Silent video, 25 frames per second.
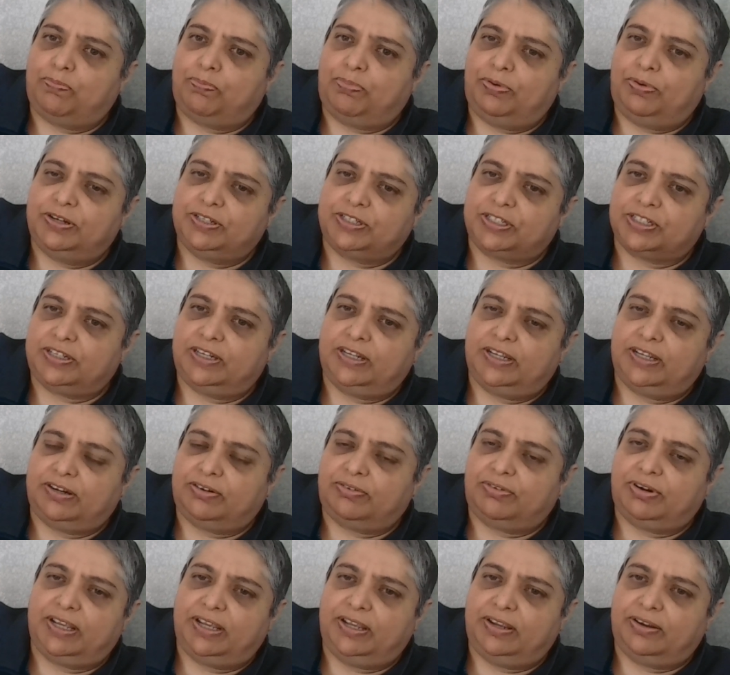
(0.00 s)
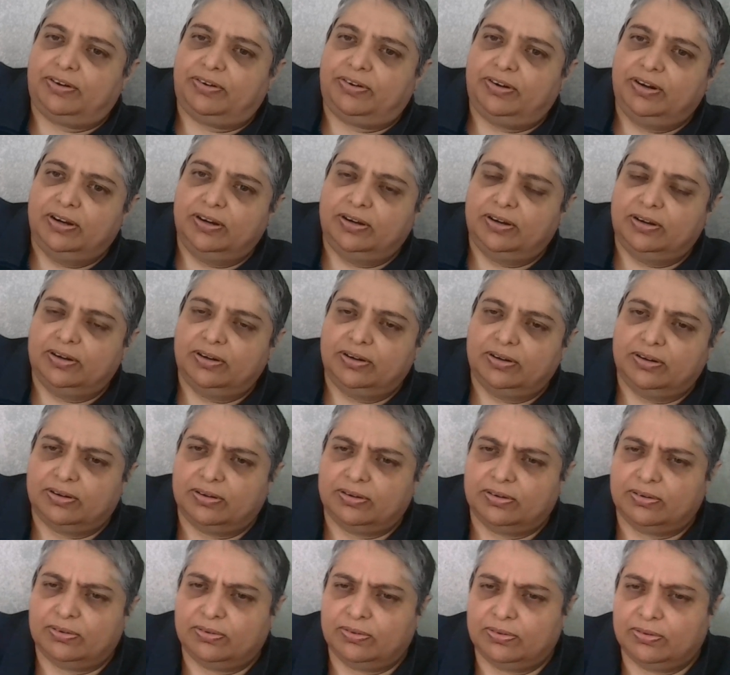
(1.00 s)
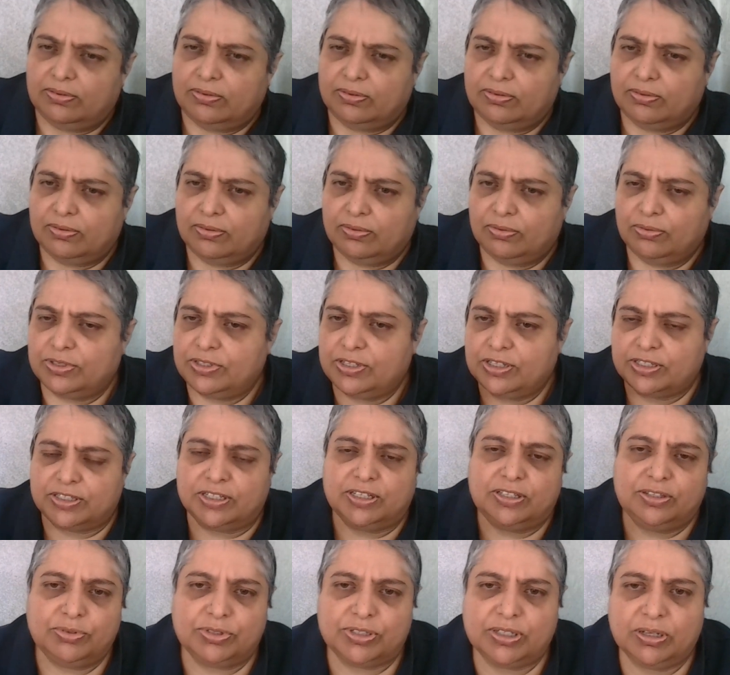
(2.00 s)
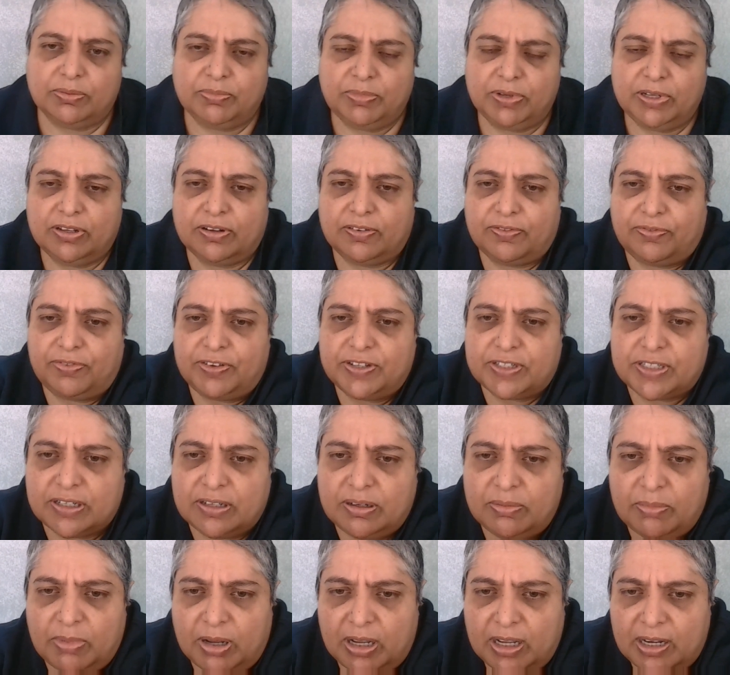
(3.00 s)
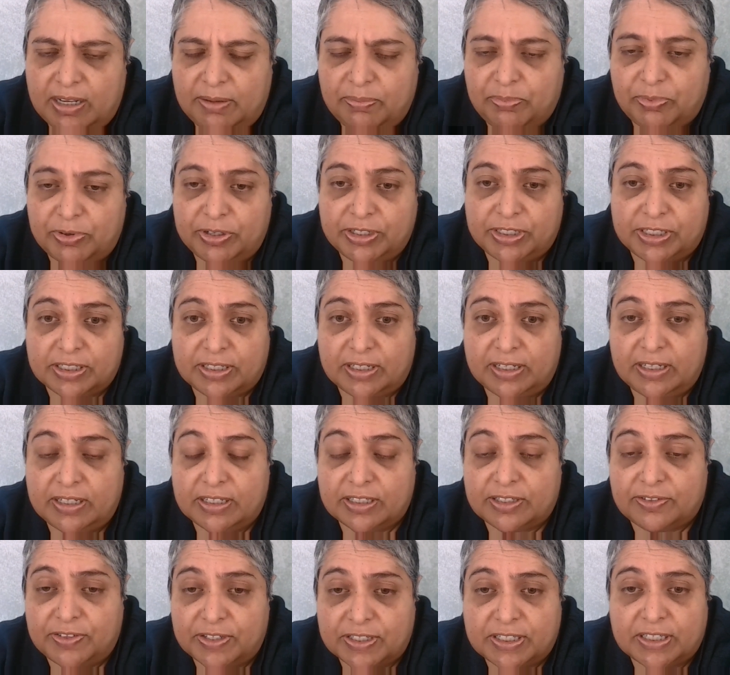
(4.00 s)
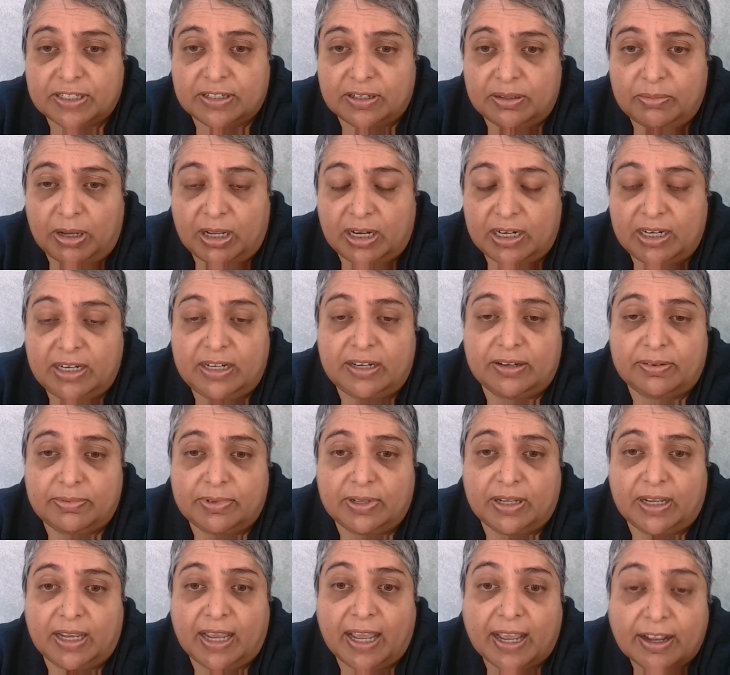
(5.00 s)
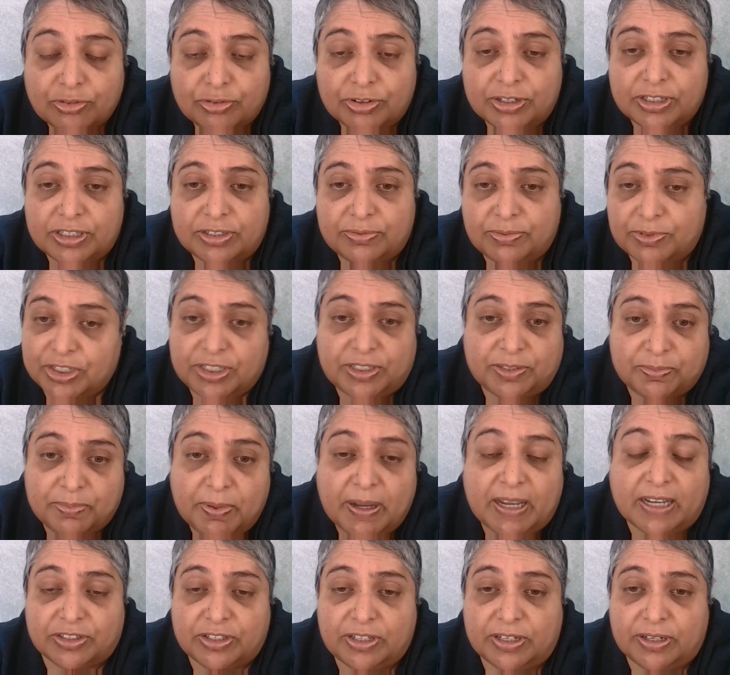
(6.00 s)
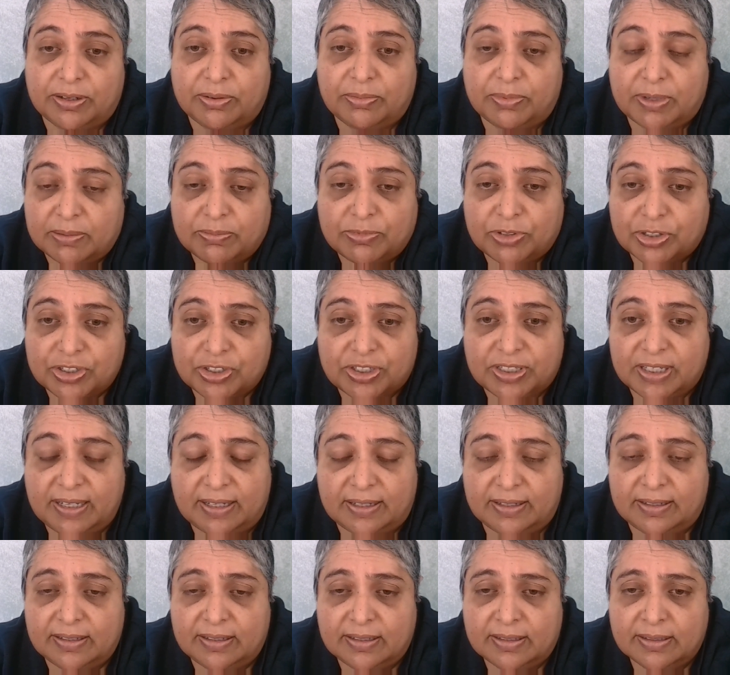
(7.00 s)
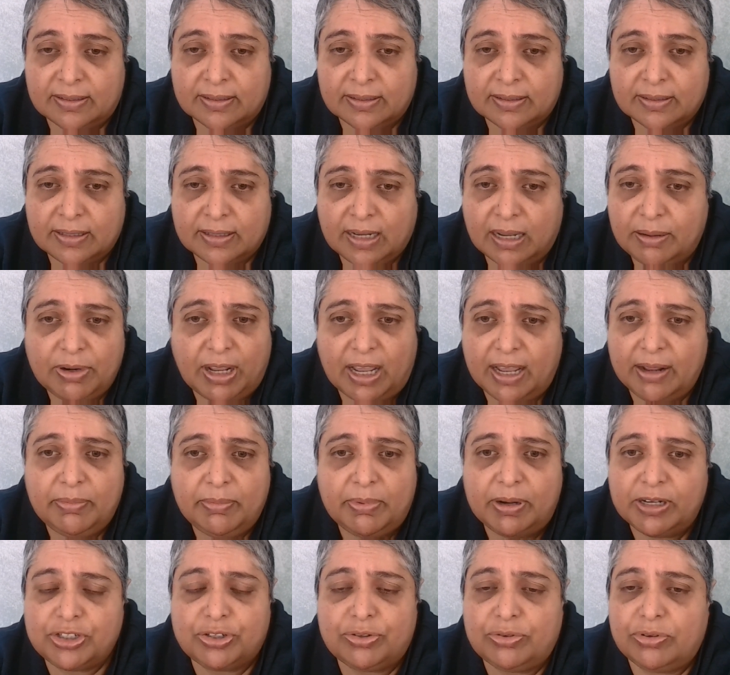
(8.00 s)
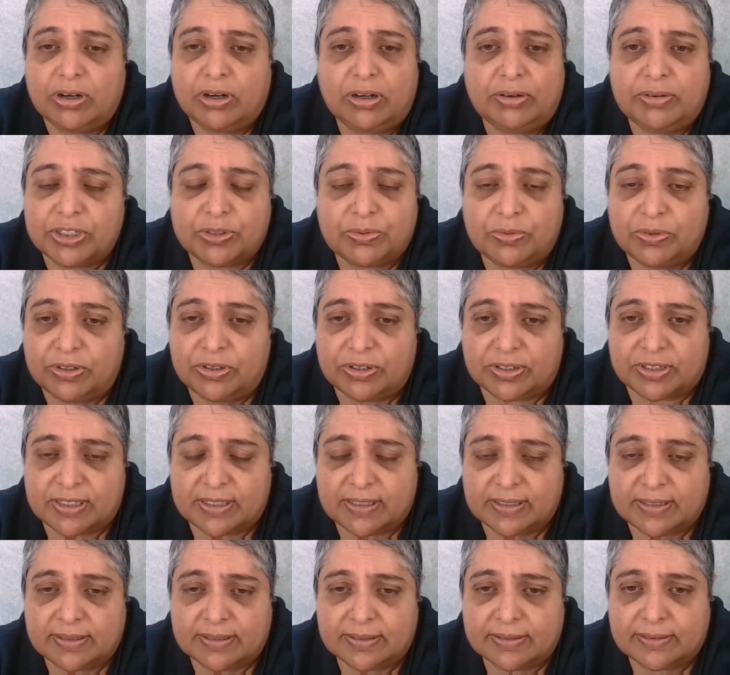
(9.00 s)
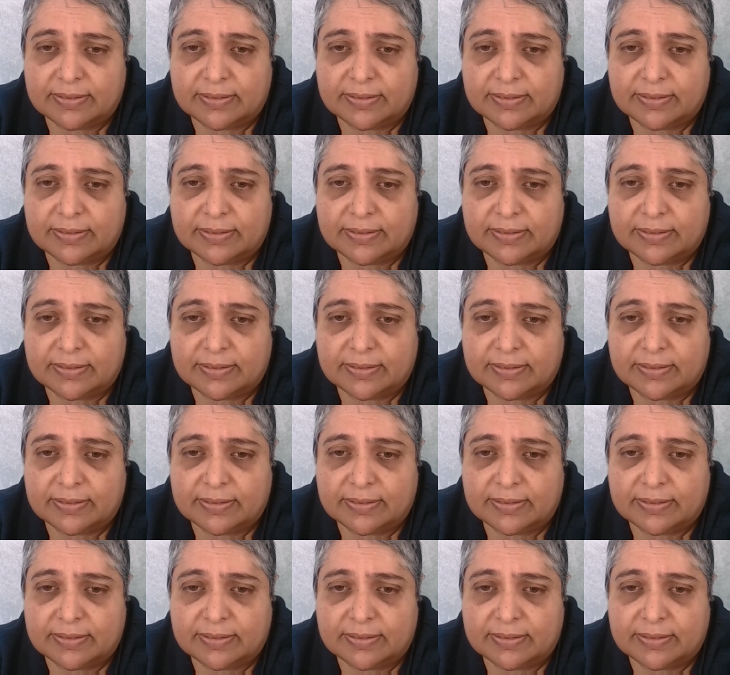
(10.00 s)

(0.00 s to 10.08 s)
Princess Leia right here. Well, does it do something to the physical body, Princess Leia's physical body, the actress? Well, she's passed now, but I'm just saying. I'm not sure how this works.